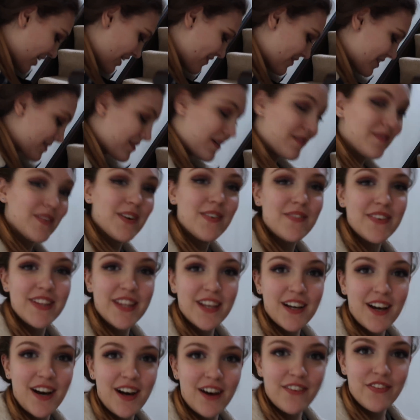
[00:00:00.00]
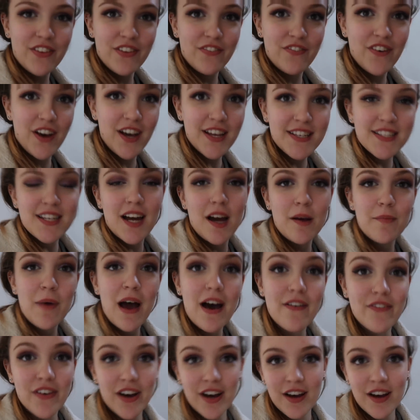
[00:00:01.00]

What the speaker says: driving my mum in the car for the first time ever.